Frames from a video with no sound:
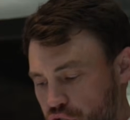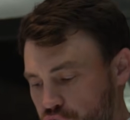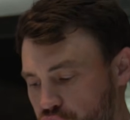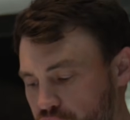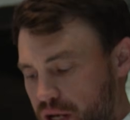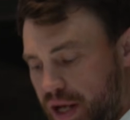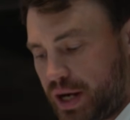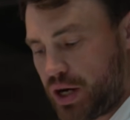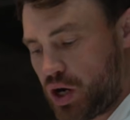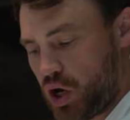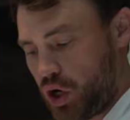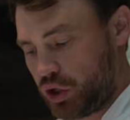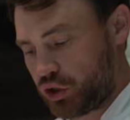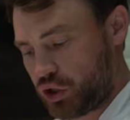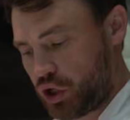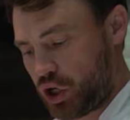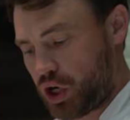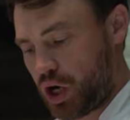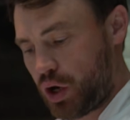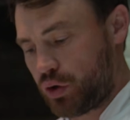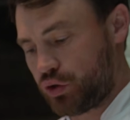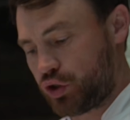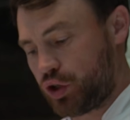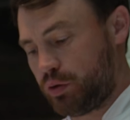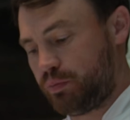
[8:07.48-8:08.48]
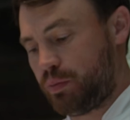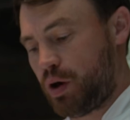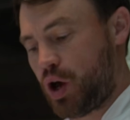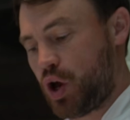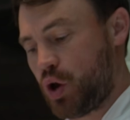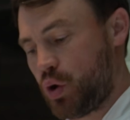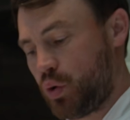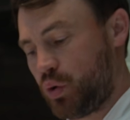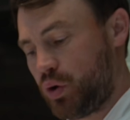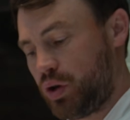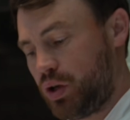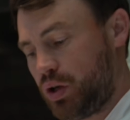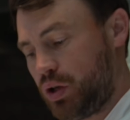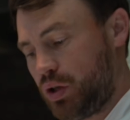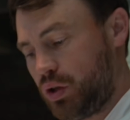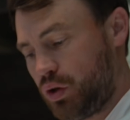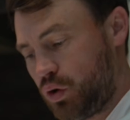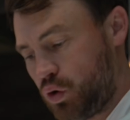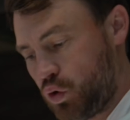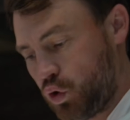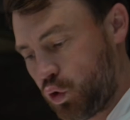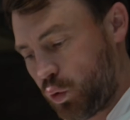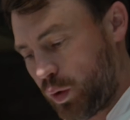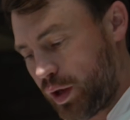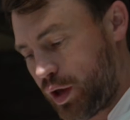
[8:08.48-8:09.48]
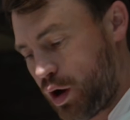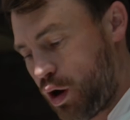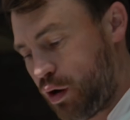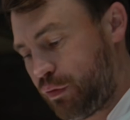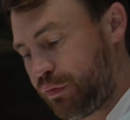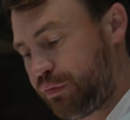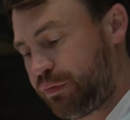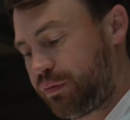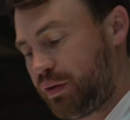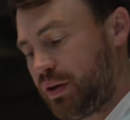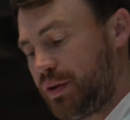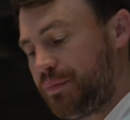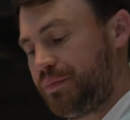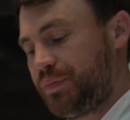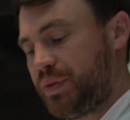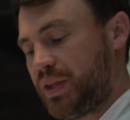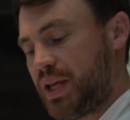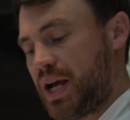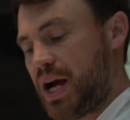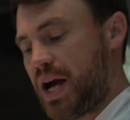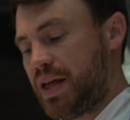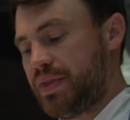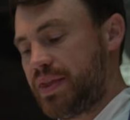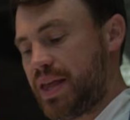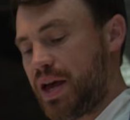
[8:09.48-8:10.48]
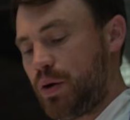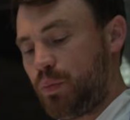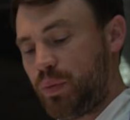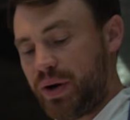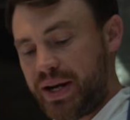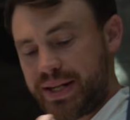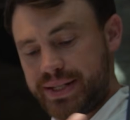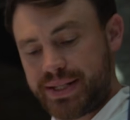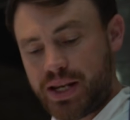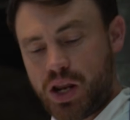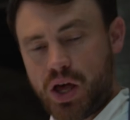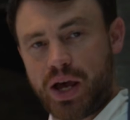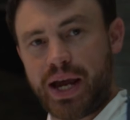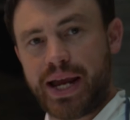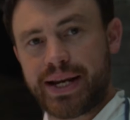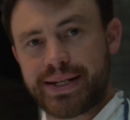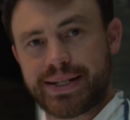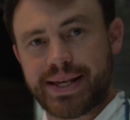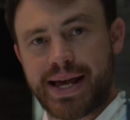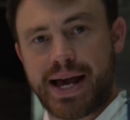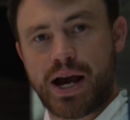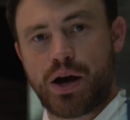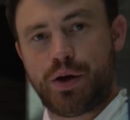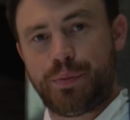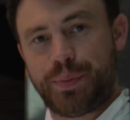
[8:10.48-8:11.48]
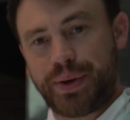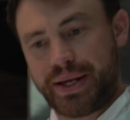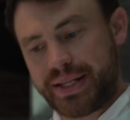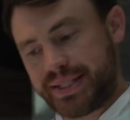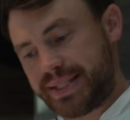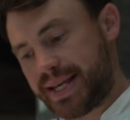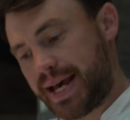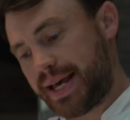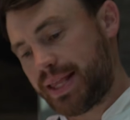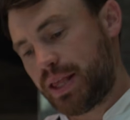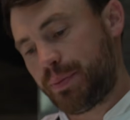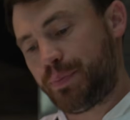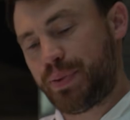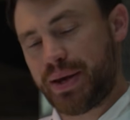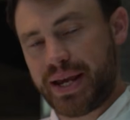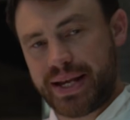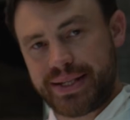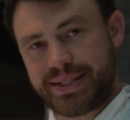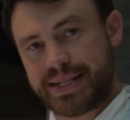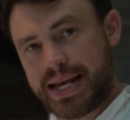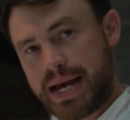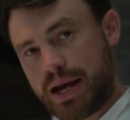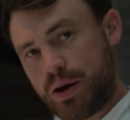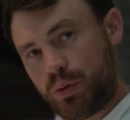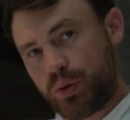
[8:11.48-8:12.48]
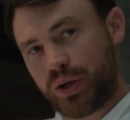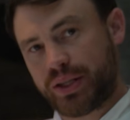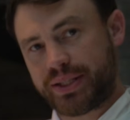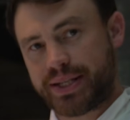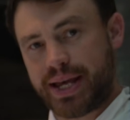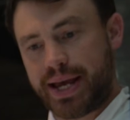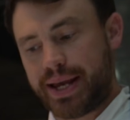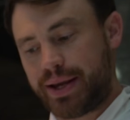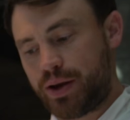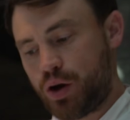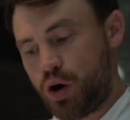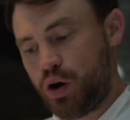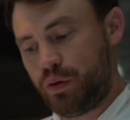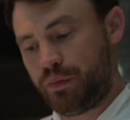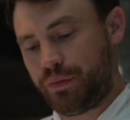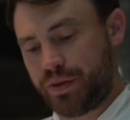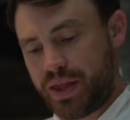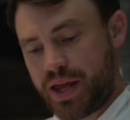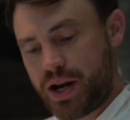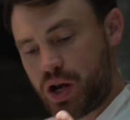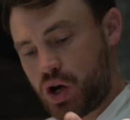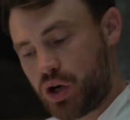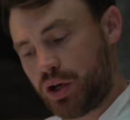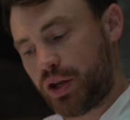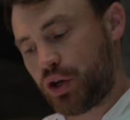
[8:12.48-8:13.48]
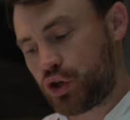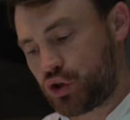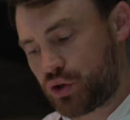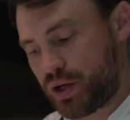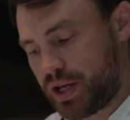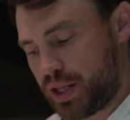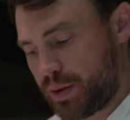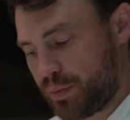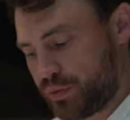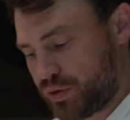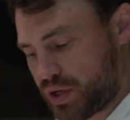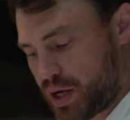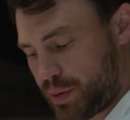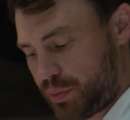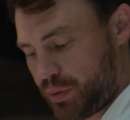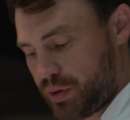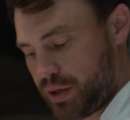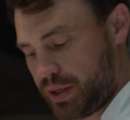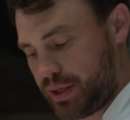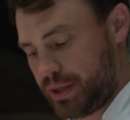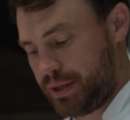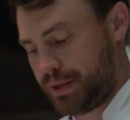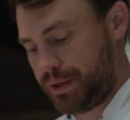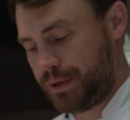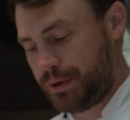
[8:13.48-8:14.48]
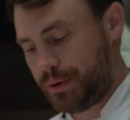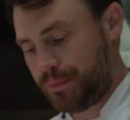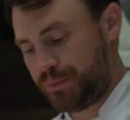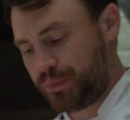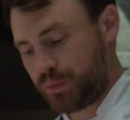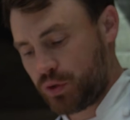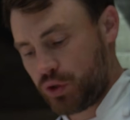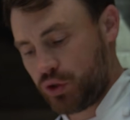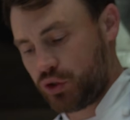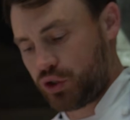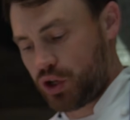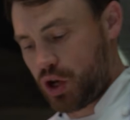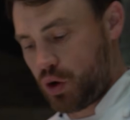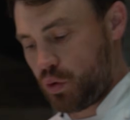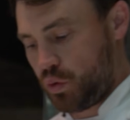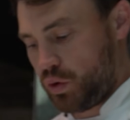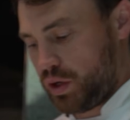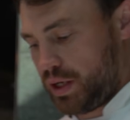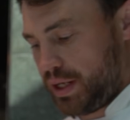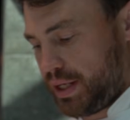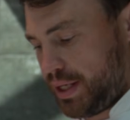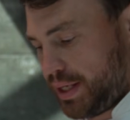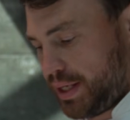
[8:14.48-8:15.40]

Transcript: are staying nice and close to the bone, all the way off. And then when it's lying down, we can take the piece out you want to take off and then kind of treat them separately. So